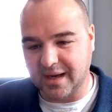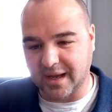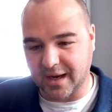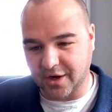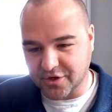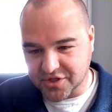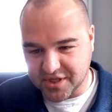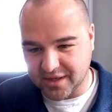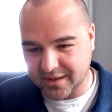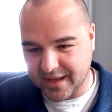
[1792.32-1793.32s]
and I
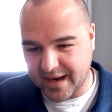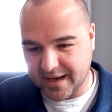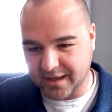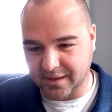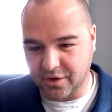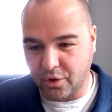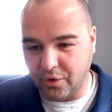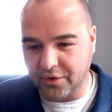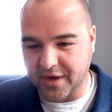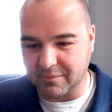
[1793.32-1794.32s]
understand the lagging
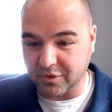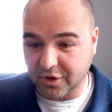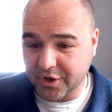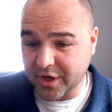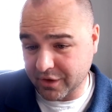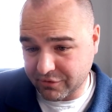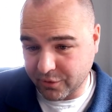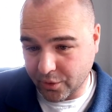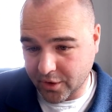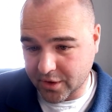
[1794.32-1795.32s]
goal that I'm looking
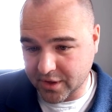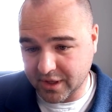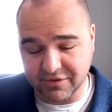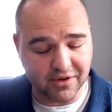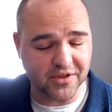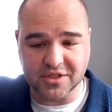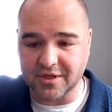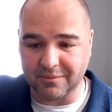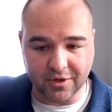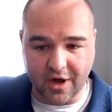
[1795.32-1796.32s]
for, even if it's
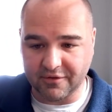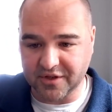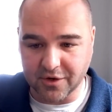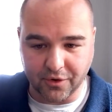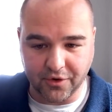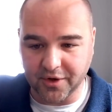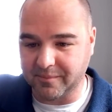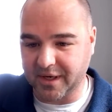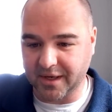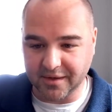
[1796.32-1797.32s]
some lofty goal that
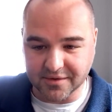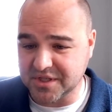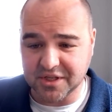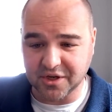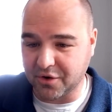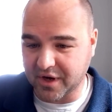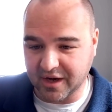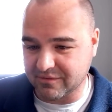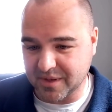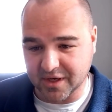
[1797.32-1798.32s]
my CEO
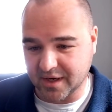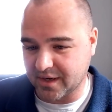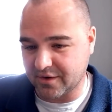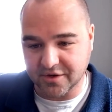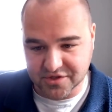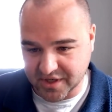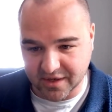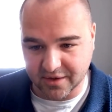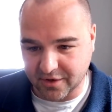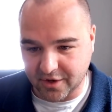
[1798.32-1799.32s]
gave me and I don't
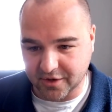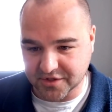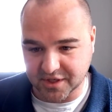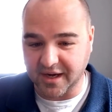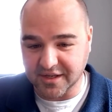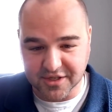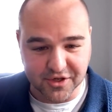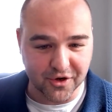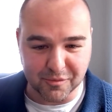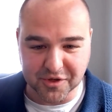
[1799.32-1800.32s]
understand it at all because I didn't
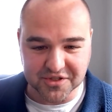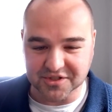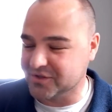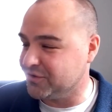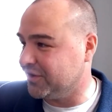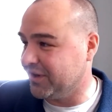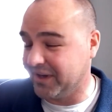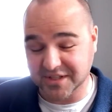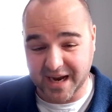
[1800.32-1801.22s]
go to business school, which